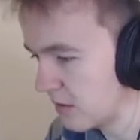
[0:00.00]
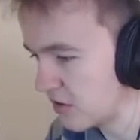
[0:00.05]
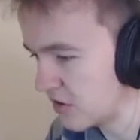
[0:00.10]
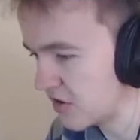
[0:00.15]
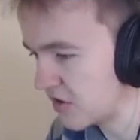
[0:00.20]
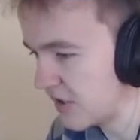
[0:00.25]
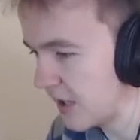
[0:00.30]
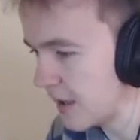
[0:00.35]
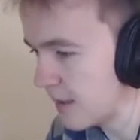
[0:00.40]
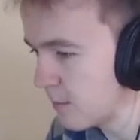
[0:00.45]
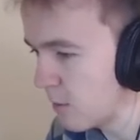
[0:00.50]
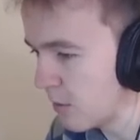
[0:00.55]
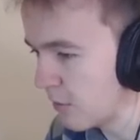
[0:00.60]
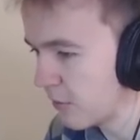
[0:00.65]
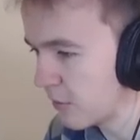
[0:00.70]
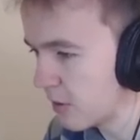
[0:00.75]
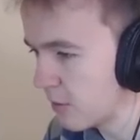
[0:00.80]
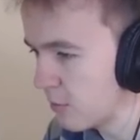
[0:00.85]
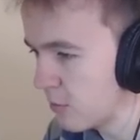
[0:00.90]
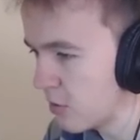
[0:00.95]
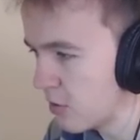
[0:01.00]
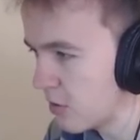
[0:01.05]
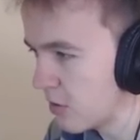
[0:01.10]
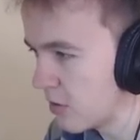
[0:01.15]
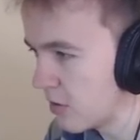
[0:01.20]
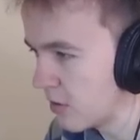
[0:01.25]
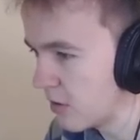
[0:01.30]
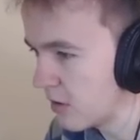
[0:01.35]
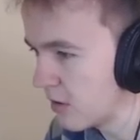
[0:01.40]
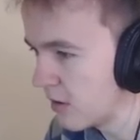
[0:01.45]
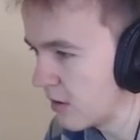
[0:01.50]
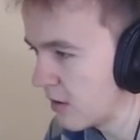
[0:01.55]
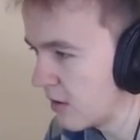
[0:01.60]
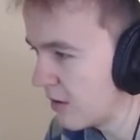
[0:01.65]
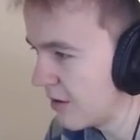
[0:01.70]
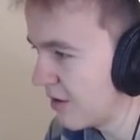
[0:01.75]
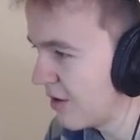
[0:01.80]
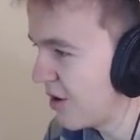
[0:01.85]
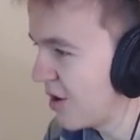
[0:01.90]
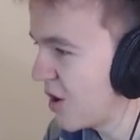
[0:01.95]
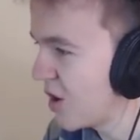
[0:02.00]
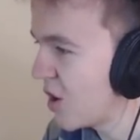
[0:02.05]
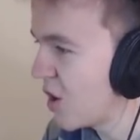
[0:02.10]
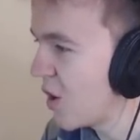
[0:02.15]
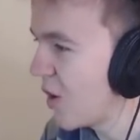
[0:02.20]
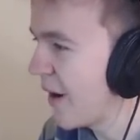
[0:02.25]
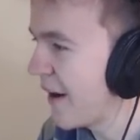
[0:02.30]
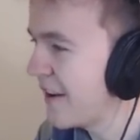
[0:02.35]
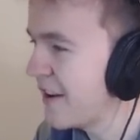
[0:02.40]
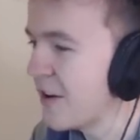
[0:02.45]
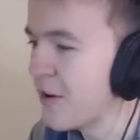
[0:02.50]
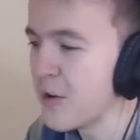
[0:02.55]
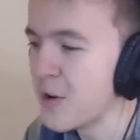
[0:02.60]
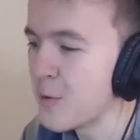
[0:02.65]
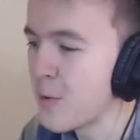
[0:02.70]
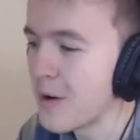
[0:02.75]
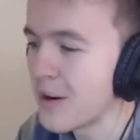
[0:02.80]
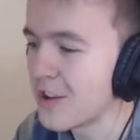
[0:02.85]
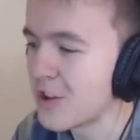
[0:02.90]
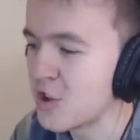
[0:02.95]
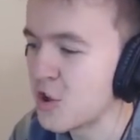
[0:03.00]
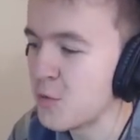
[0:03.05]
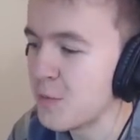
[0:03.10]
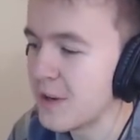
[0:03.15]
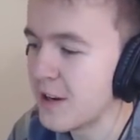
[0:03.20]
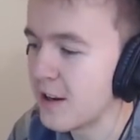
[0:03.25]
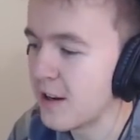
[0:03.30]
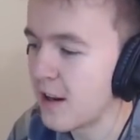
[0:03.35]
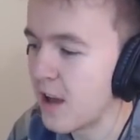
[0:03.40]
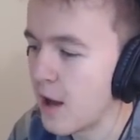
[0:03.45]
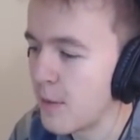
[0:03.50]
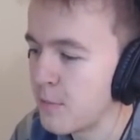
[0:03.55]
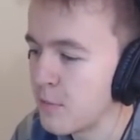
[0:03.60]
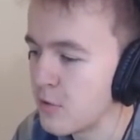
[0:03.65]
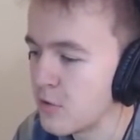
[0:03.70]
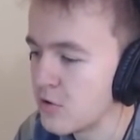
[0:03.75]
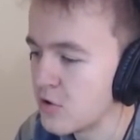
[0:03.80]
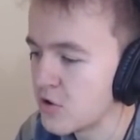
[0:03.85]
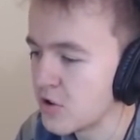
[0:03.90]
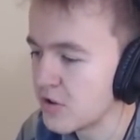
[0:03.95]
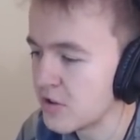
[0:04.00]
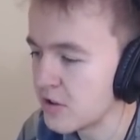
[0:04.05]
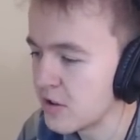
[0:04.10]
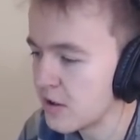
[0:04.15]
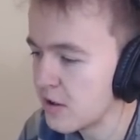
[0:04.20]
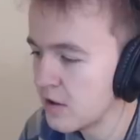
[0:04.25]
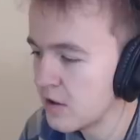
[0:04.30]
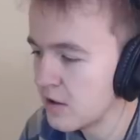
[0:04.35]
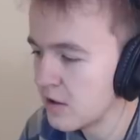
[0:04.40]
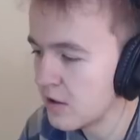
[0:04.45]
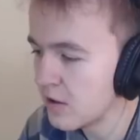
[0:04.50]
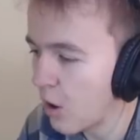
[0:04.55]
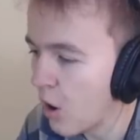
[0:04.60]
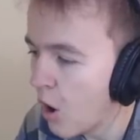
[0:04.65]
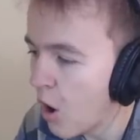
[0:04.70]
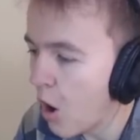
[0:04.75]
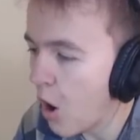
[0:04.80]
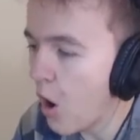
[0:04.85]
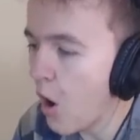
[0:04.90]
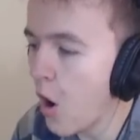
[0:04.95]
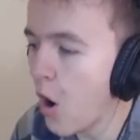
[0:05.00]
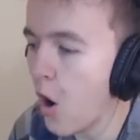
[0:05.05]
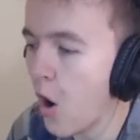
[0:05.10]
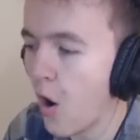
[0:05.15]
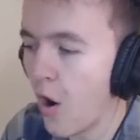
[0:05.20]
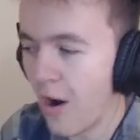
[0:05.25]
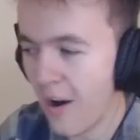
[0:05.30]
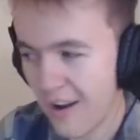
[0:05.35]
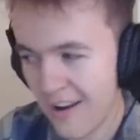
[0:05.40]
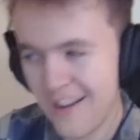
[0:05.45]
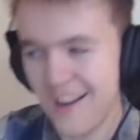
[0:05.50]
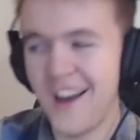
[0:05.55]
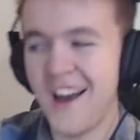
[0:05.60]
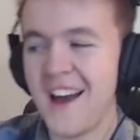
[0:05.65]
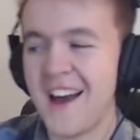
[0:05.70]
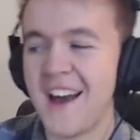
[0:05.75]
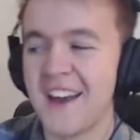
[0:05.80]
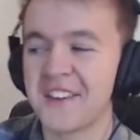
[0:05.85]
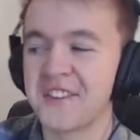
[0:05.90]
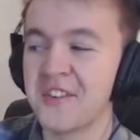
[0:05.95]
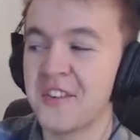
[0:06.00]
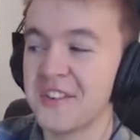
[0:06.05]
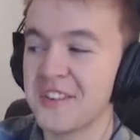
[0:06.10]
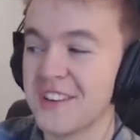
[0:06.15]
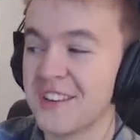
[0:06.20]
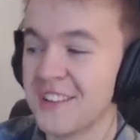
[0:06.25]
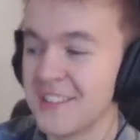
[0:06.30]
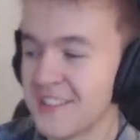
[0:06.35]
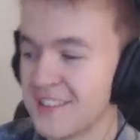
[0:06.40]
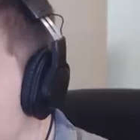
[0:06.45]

and just set them off, come on. Oh, I know you want to shoot me, little harpoons. Just... Oh! oh! Ah, I got you.